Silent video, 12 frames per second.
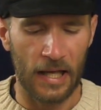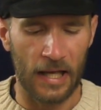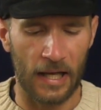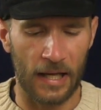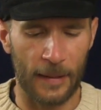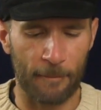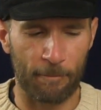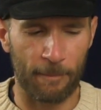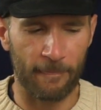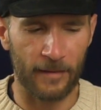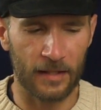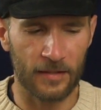
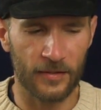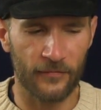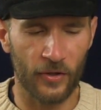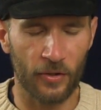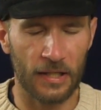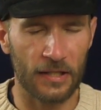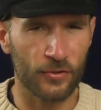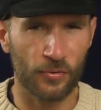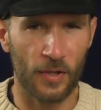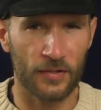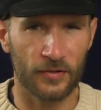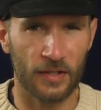Um, it is a very
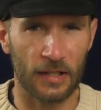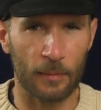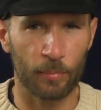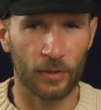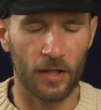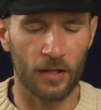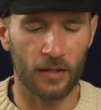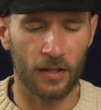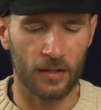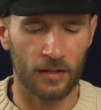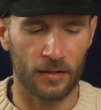interesting plug